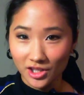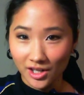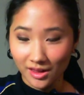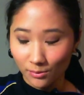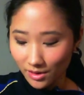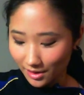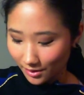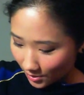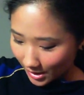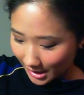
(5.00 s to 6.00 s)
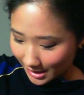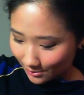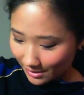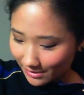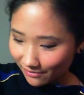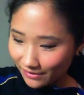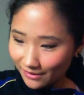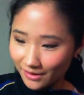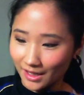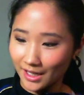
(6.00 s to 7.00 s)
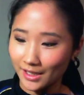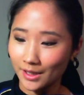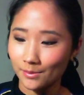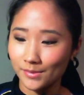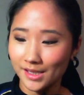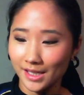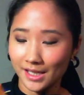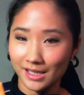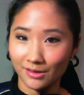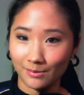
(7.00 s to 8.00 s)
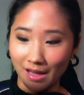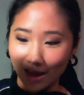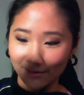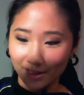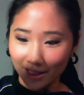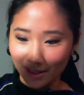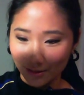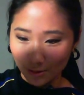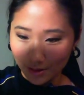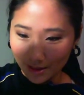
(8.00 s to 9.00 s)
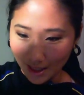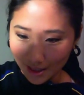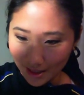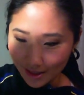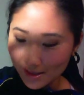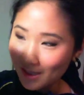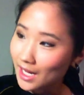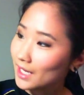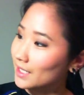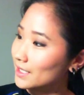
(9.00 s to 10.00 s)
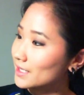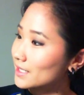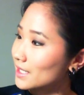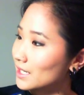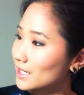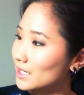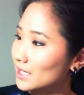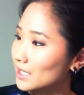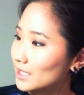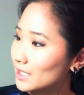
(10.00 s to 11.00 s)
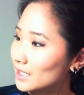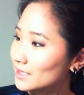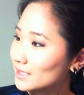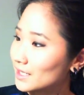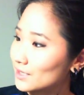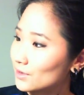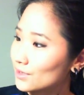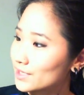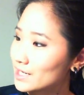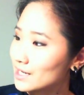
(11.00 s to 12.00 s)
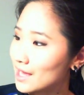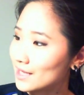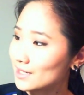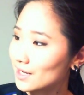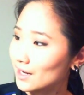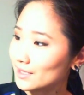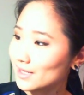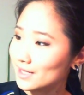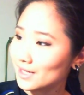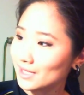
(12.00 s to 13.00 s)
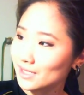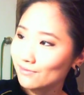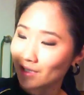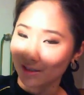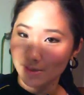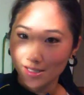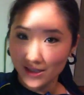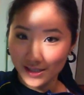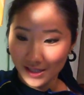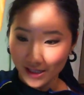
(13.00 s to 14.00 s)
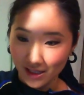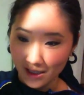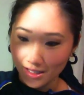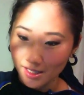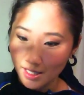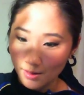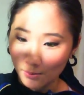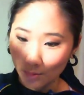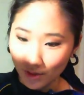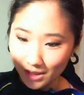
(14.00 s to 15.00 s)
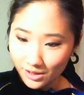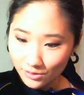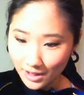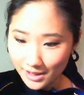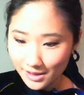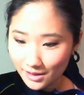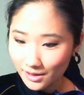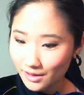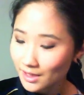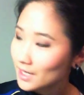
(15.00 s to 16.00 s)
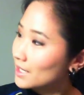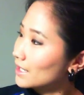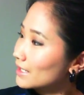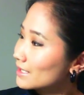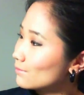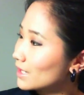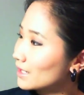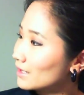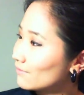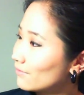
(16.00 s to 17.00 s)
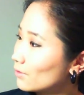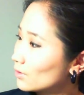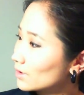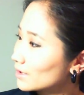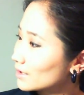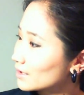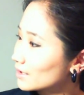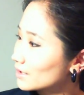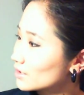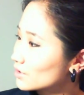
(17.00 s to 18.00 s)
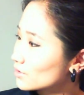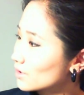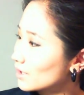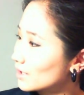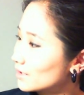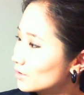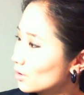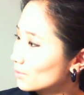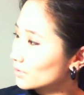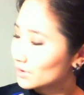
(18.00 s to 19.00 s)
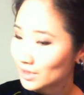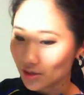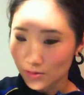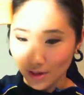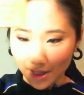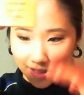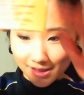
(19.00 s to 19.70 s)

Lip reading: I'd share them with you. So I guess one of my favorite items is from Avalon Organics, and it's the Skin Nourishing Antioxidant Intensive Vitamin C Moisturizer. It's made for normal to dry